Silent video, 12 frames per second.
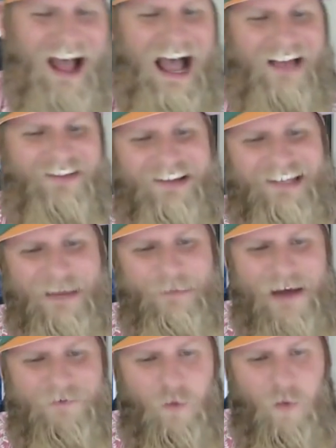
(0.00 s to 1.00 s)
Has a team
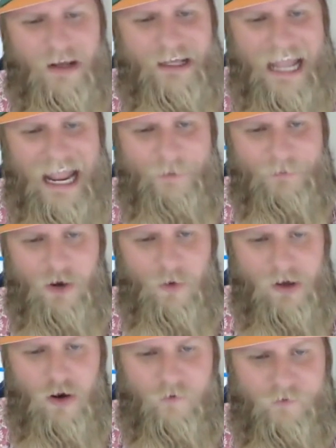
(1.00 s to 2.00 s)
ever won a game
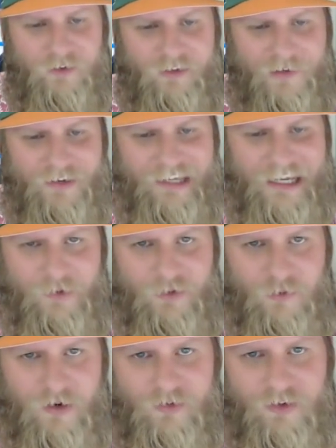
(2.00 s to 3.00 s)
going 0-for-17 with
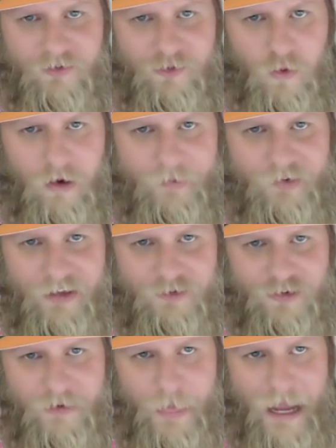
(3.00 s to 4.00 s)
runners in scoring
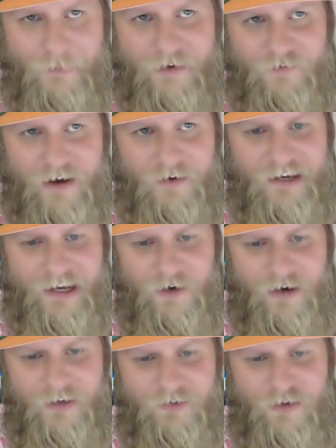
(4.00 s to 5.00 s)
position? I'd be very
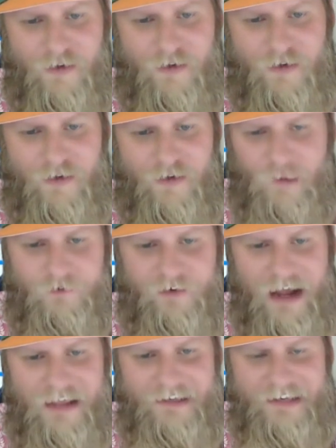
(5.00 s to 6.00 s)
curious to
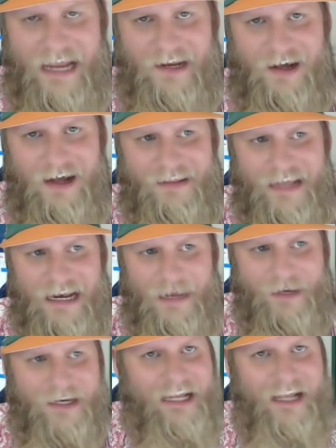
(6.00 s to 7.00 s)
find the data on that. I'm
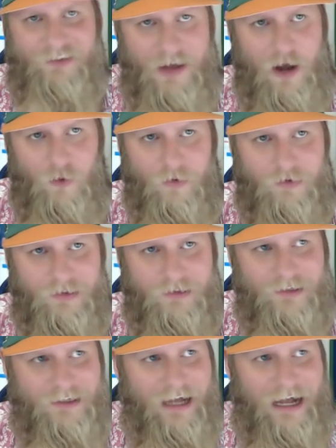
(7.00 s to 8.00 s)
going to guess no.
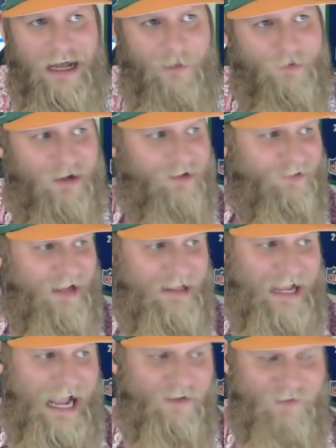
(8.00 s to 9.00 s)
I'm going to say
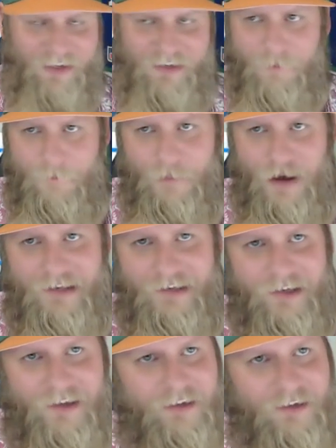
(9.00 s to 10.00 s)
they haven't. But,
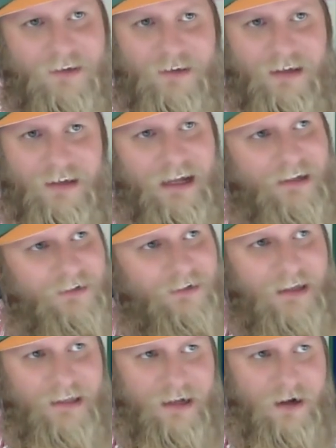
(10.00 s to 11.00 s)

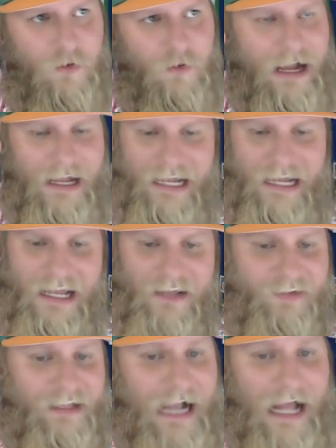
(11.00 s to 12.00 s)
you know, I guess
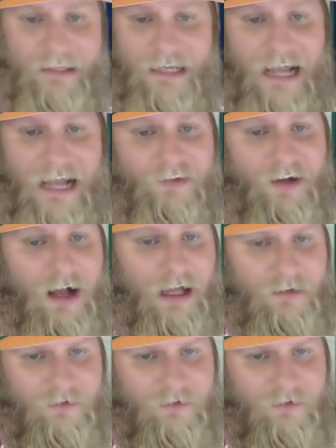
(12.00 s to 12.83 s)
they got the guys on.